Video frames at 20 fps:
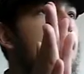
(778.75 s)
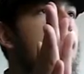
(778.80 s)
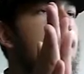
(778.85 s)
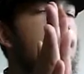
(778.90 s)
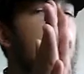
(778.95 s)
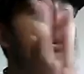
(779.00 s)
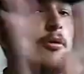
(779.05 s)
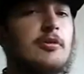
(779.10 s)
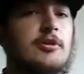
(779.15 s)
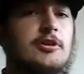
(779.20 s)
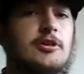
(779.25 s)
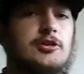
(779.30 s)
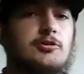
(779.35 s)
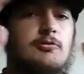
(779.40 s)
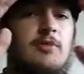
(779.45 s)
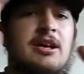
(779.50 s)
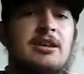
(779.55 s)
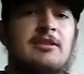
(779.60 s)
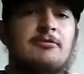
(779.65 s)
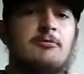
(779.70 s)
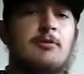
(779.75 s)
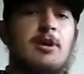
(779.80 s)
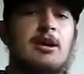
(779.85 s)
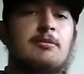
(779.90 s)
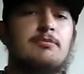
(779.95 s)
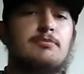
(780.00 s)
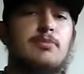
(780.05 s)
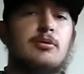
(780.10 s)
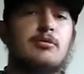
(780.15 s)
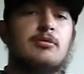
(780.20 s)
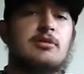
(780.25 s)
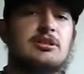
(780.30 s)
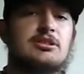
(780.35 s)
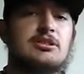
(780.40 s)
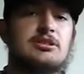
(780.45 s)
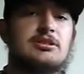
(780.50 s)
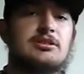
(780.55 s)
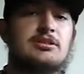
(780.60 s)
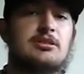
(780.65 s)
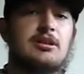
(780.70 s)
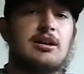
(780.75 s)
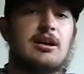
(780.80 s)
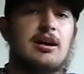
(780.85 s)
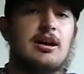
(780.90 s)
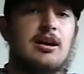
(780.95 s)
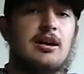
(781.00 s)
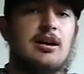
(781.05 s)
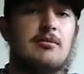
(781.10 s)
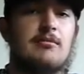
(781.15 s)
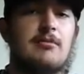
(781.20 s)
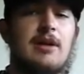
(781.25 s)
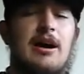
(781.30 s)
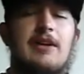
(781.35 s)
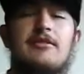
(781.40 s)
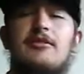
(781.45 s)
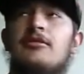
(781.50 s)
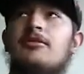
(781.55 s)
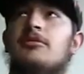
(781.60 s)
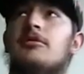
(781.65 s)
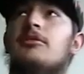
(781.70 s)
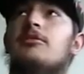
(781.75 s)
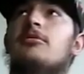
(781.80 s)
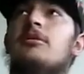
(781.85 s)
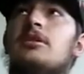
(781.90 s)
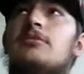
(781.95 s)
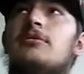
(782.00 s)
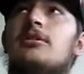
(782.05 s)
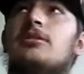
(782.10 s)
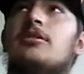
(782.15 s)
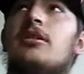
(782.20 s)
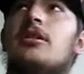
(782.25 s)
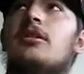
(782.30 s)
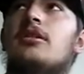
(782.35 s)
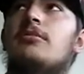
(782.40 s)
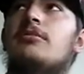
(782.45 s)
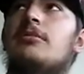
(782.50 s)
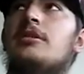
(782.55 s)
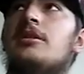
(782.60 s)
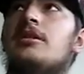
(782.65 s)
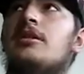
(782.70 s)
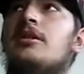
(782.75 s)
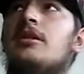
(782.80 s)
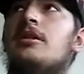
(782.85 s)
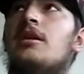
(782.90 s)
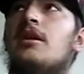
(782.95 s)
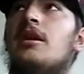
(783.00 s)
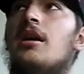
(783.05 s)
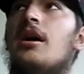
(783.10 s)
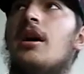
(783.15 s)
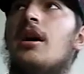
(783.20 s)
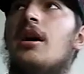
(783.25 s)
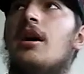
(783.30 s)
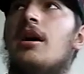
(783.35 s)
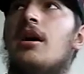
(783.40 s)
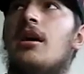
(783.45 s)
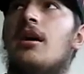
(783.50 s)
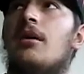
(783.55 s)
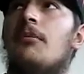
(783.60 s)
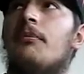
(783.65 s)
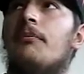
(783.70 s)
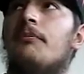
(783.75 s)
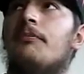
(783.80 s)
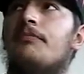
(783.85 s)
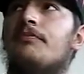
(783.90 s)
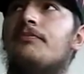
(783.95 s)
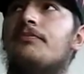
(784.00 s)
boards, white boards. I don't know what you would call them.